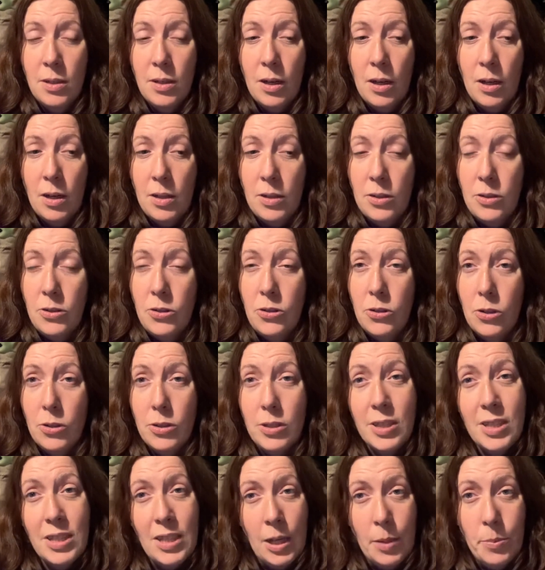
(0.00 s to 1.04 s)
dot
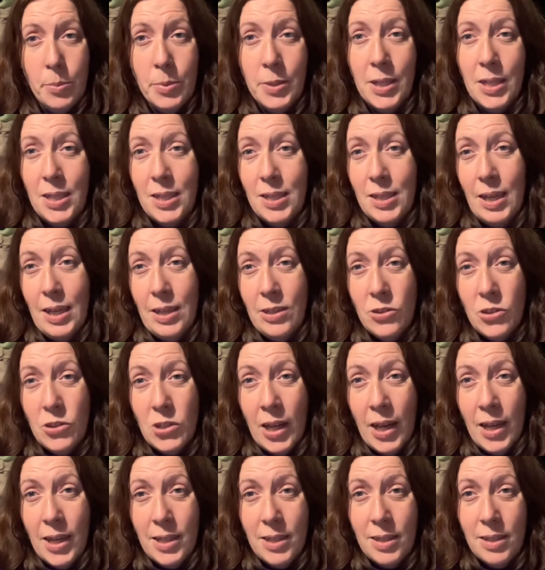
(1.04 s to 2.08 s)
sepsis
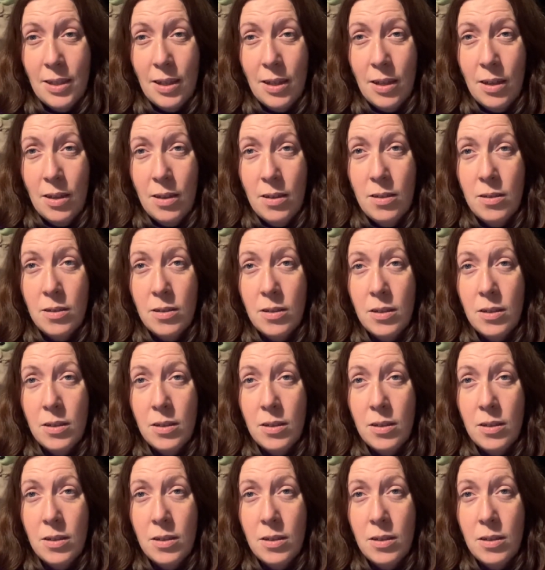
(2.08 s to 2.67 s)
educator.